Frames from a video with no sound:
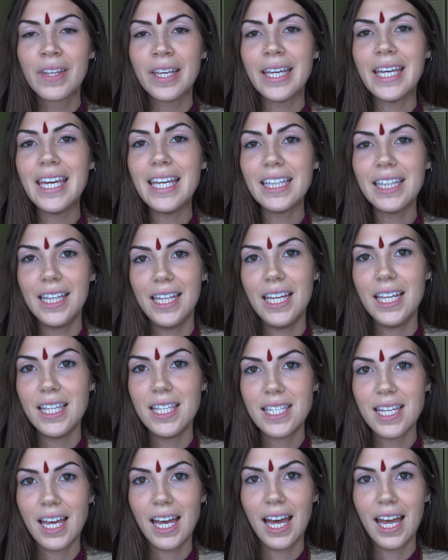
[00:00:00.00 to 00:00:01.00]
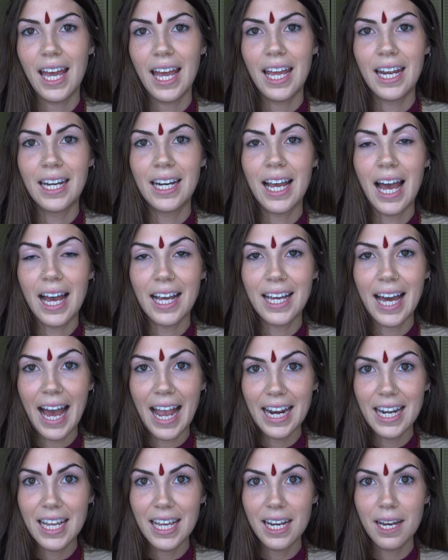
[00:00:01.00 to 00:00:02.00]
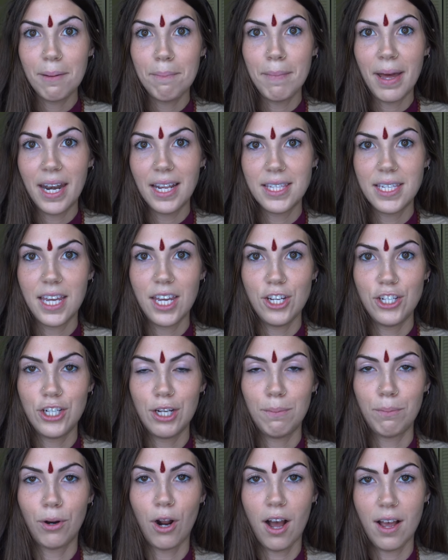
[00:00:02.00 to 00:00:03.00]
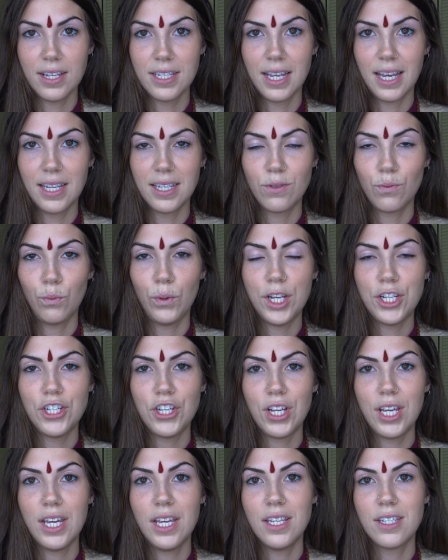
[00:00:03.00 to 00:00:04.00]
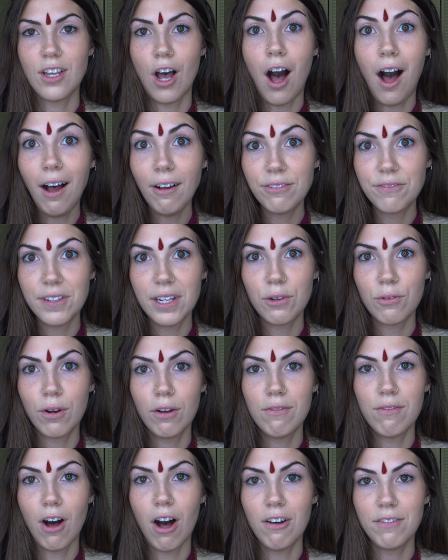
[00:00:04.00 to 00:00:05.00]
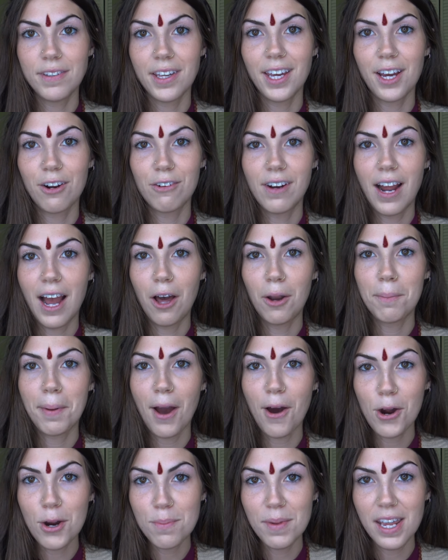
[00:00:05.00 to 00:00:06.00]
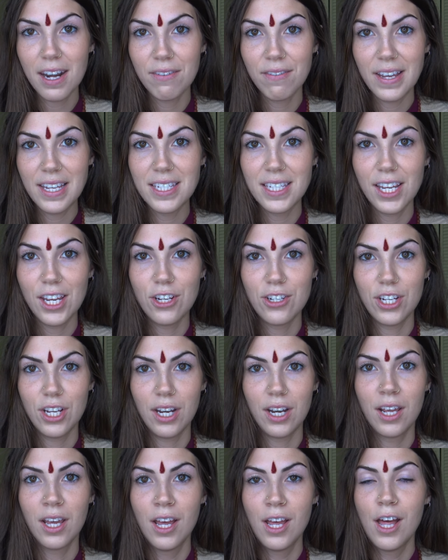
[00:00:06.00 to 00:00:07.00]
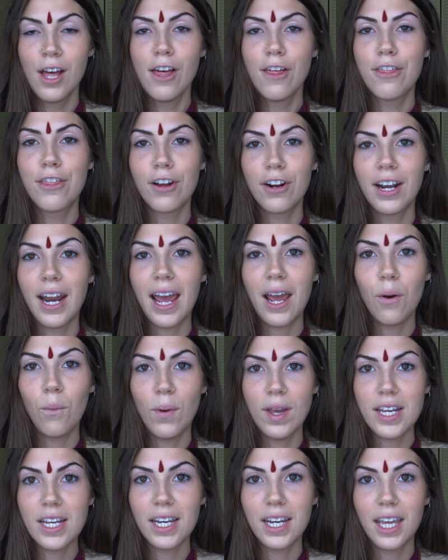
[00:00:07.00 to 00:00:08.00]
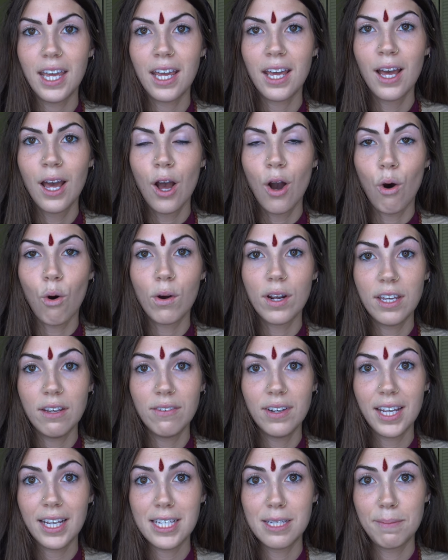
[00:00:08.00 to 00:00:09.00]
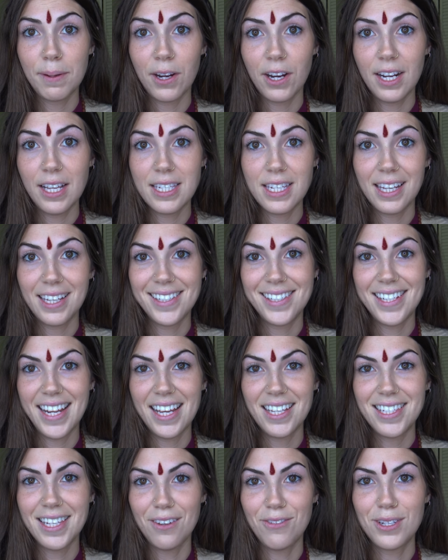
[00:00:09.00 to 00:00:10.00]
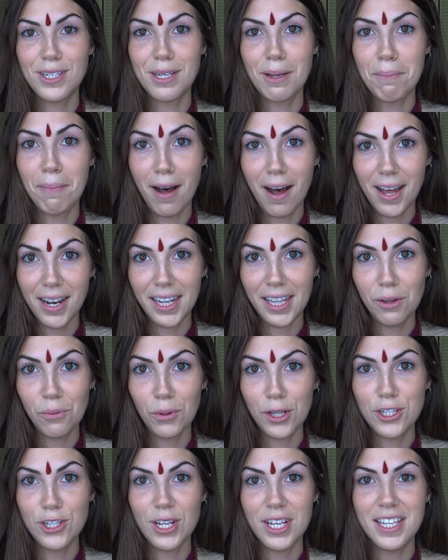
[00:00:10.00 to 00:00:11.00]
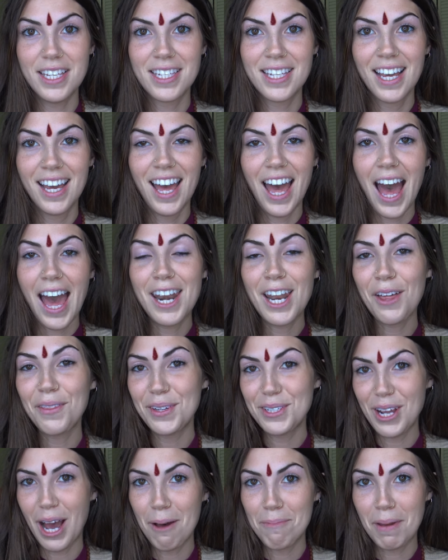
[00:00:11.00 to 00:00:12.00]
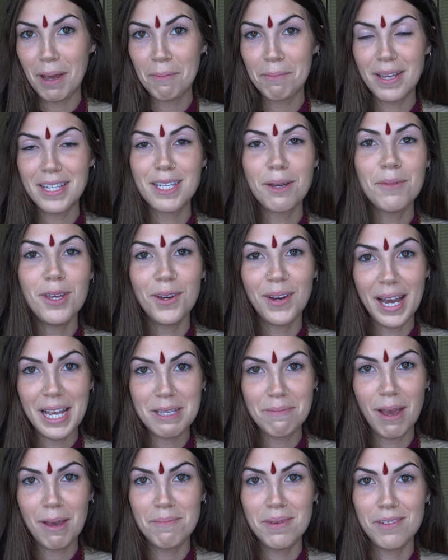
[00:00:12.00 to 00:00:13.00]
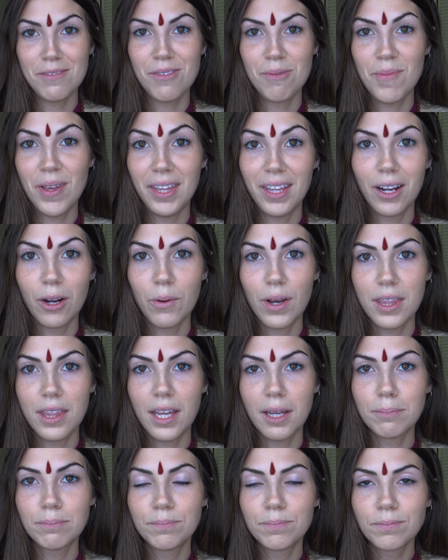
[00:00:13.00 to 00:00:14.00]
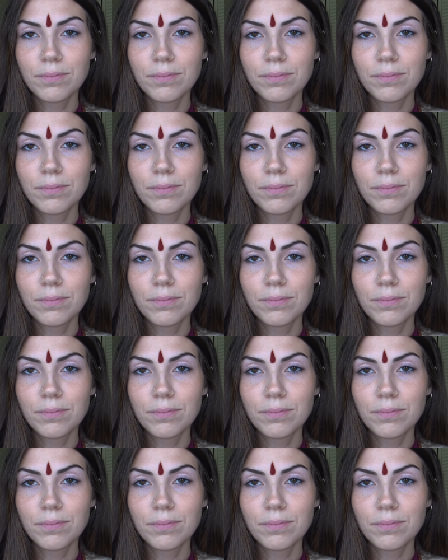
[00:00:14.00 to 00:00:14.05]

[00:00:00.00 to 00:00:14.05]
he leads and a guided meditation process, which is often revolving around power manifestation, third eye awakening, or even experiencing states of samadhi, which is another topic, but some of you guys might be familiar with it.